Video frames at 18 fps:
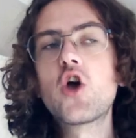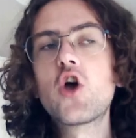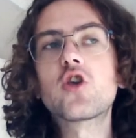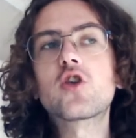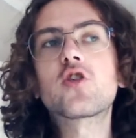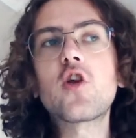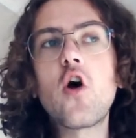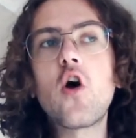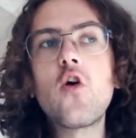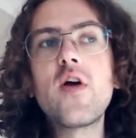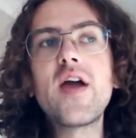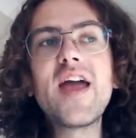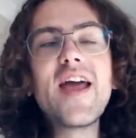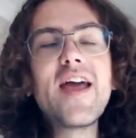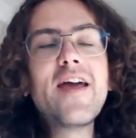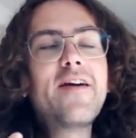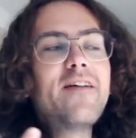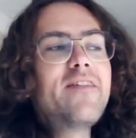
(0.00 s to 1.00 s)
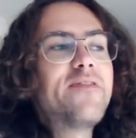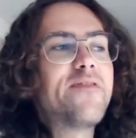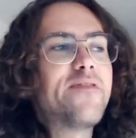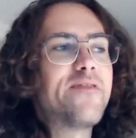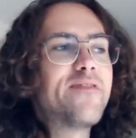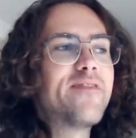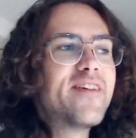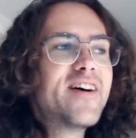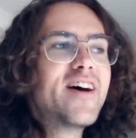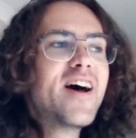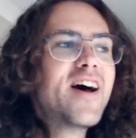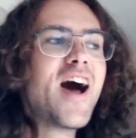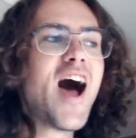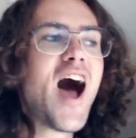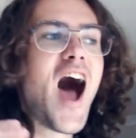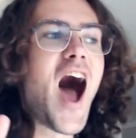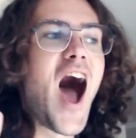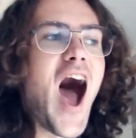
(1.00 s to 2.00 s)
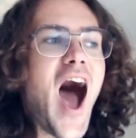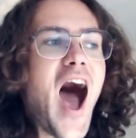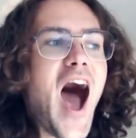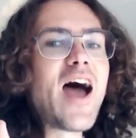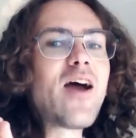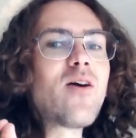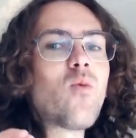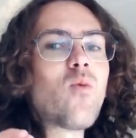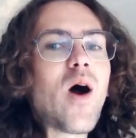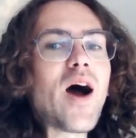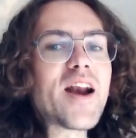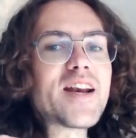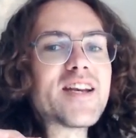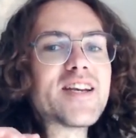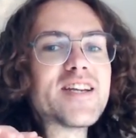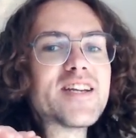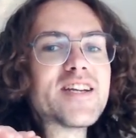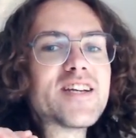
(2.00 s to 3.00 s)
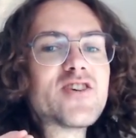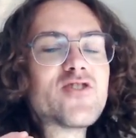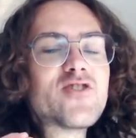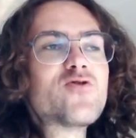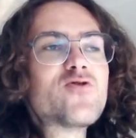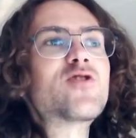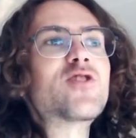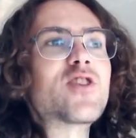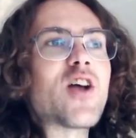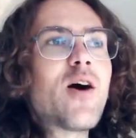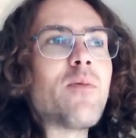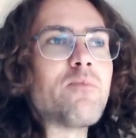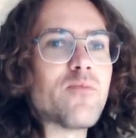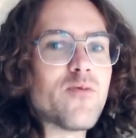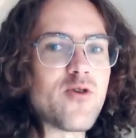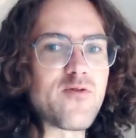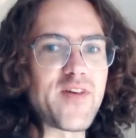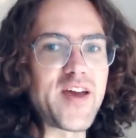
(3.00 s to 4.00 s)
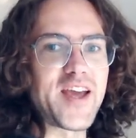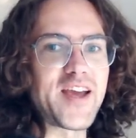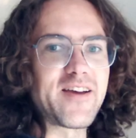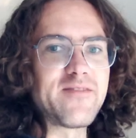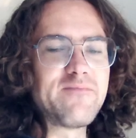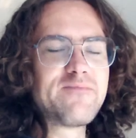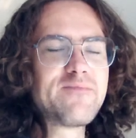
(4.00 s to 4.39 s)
So if I want to stop moving,